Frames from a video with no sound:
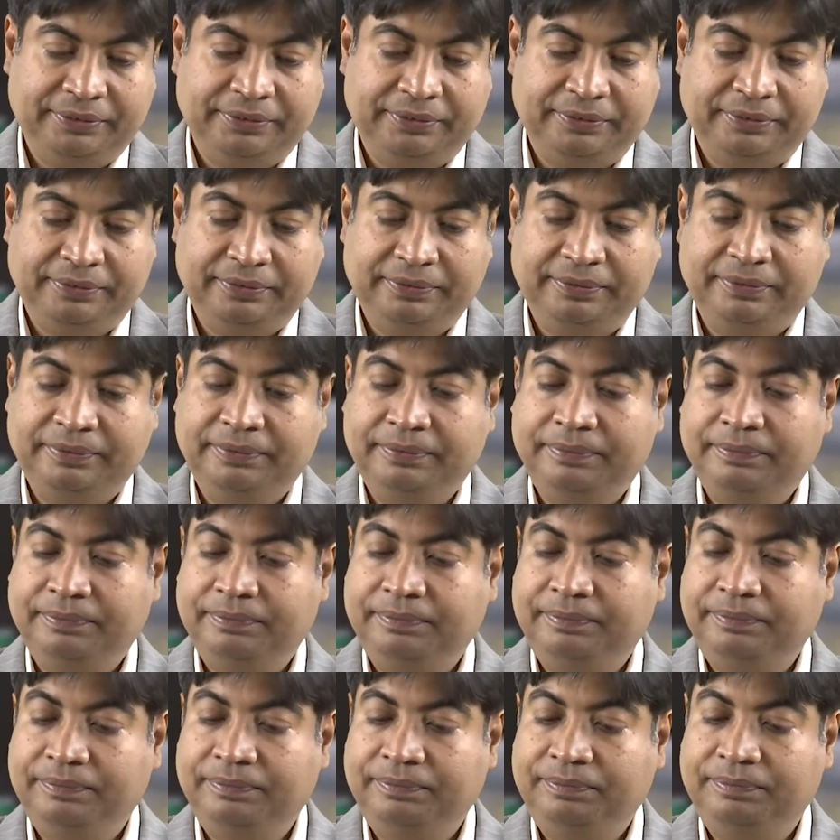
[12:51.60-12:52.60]

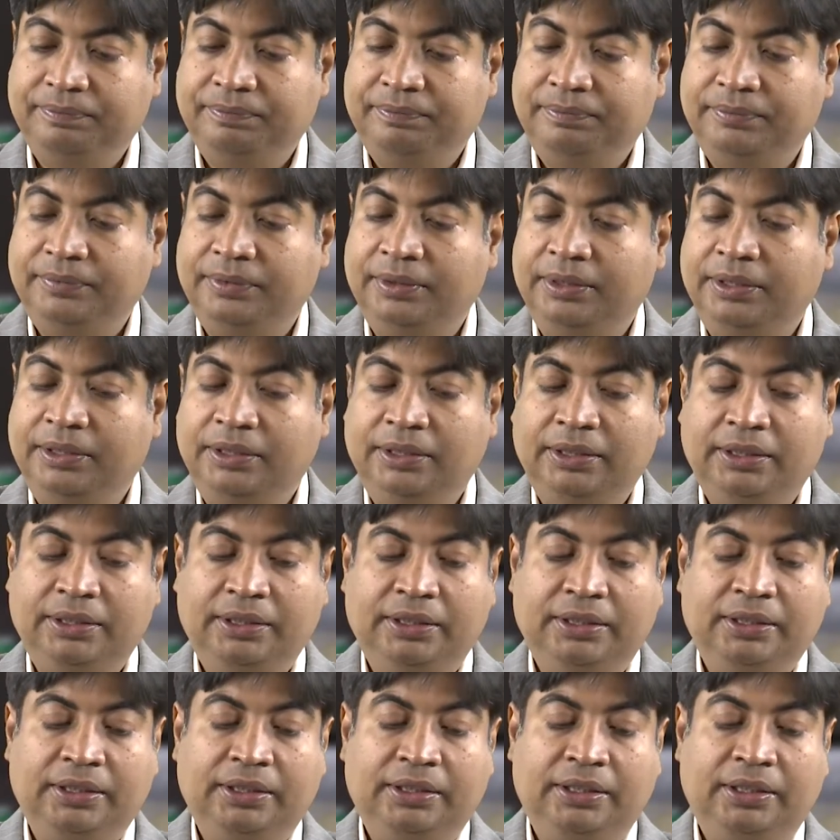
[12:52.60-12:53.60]

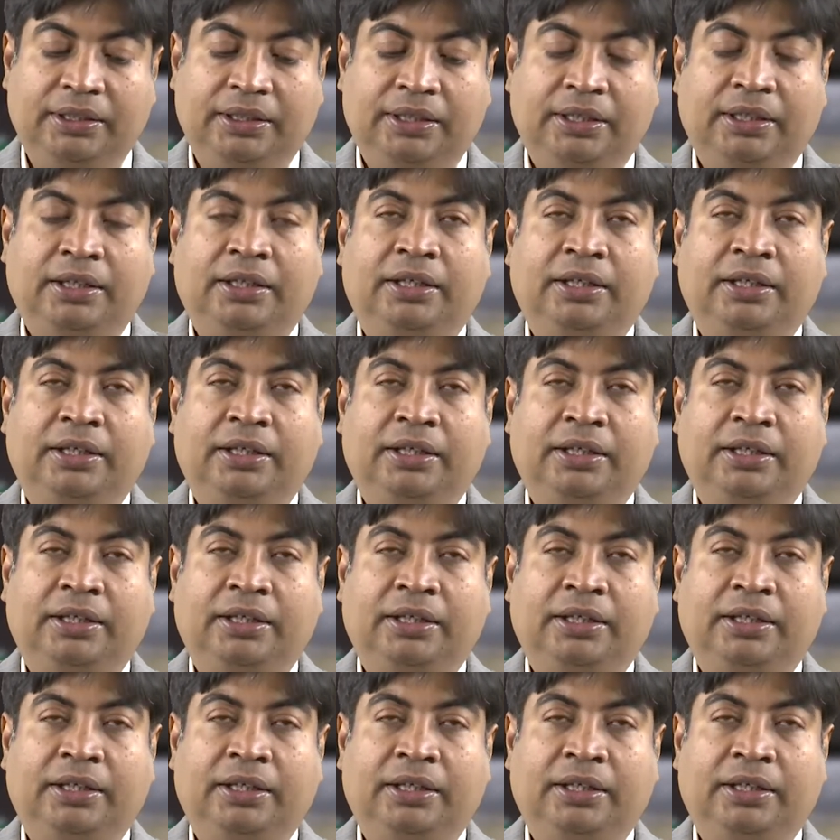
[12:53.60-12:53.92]
(no one is talking)